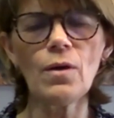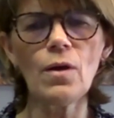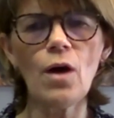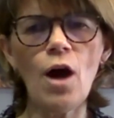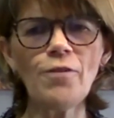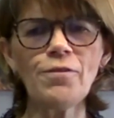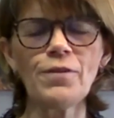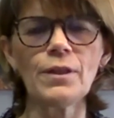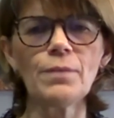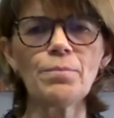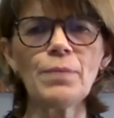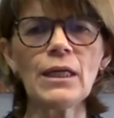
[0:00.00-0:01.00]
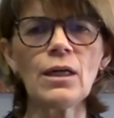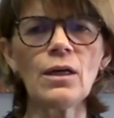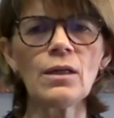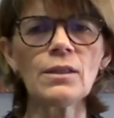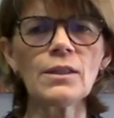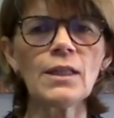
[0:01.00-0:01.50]
often
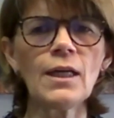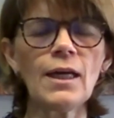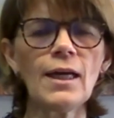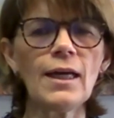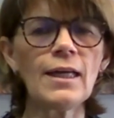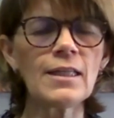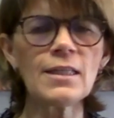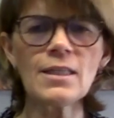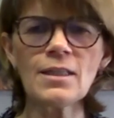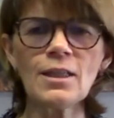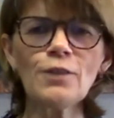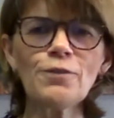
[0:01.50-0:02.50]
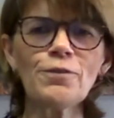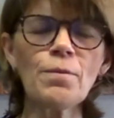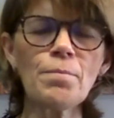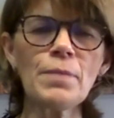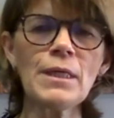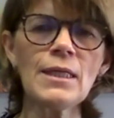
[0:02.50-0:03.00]
because it is still for
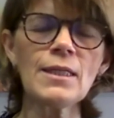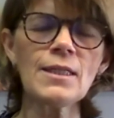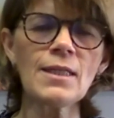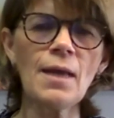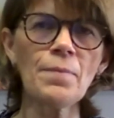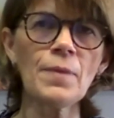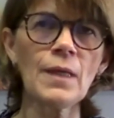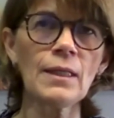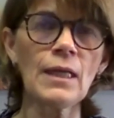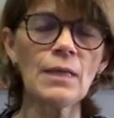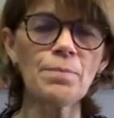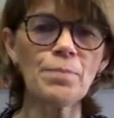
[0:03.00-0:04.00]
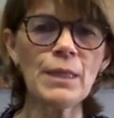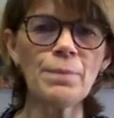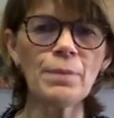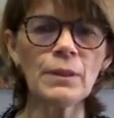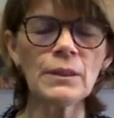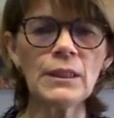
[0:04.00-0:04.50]
me something that
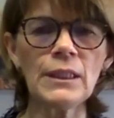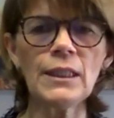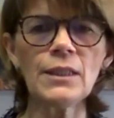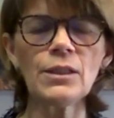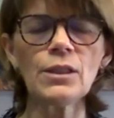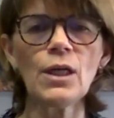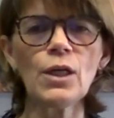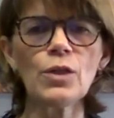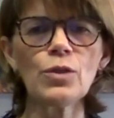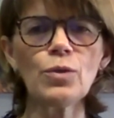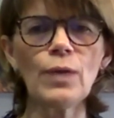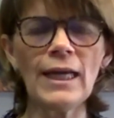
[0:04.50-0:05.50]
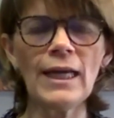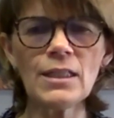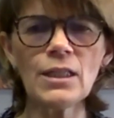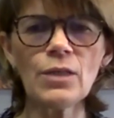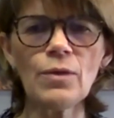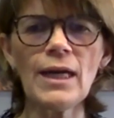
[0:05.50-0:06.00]
people need to
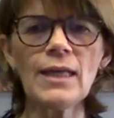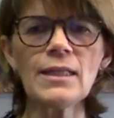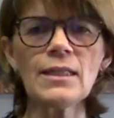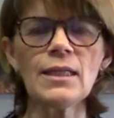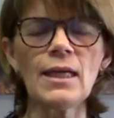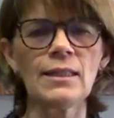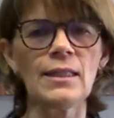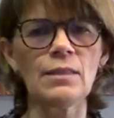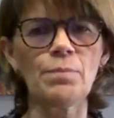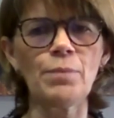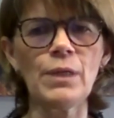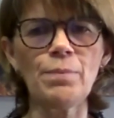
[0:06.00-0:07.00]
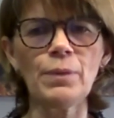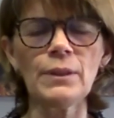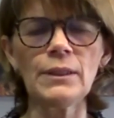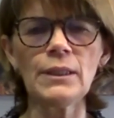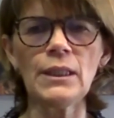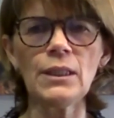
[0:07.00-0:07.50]
integrate and that people
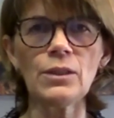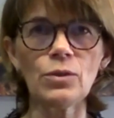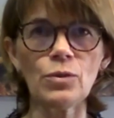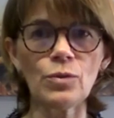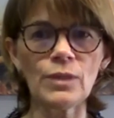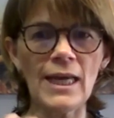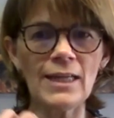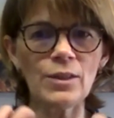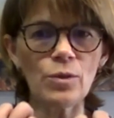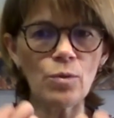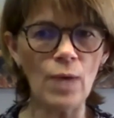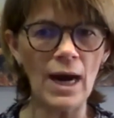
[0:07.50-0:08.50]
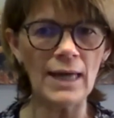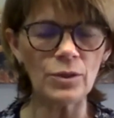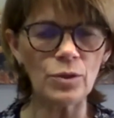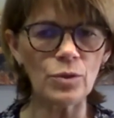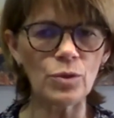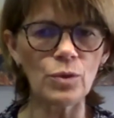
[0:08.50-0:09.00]
need to take the right
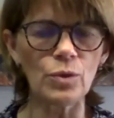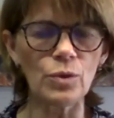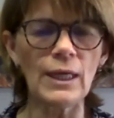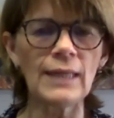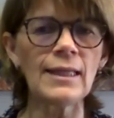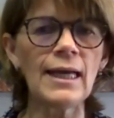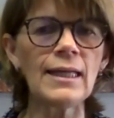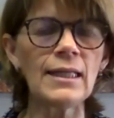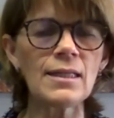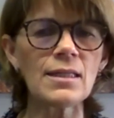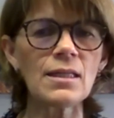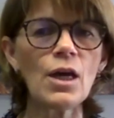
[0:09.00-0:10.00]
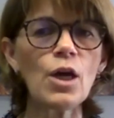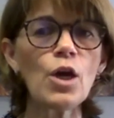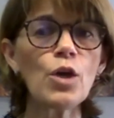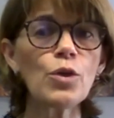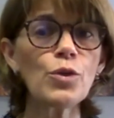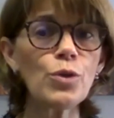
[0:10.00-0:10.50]
to do, and that is,
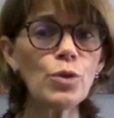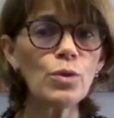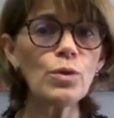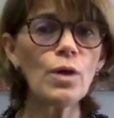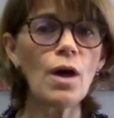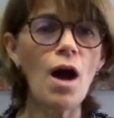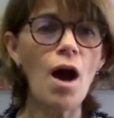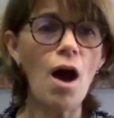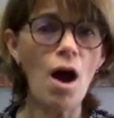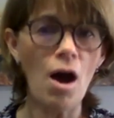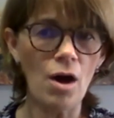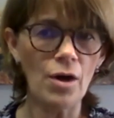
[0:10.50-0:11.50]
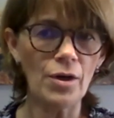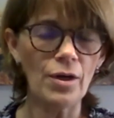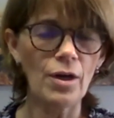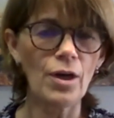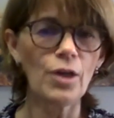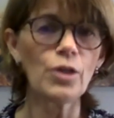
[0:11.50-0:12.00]
you are
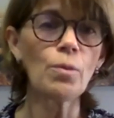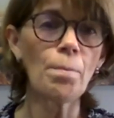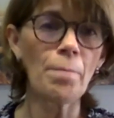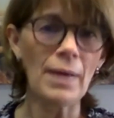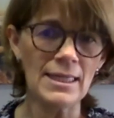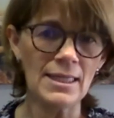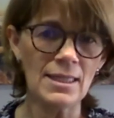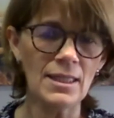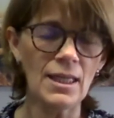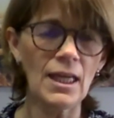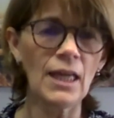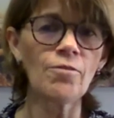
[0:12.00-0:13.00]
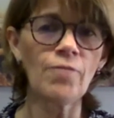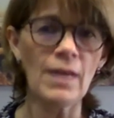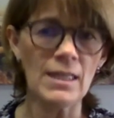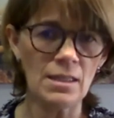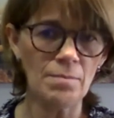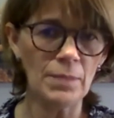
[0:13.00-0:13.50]
your best
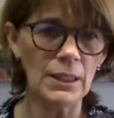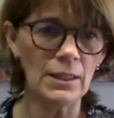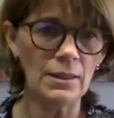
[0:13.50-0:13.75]
investment.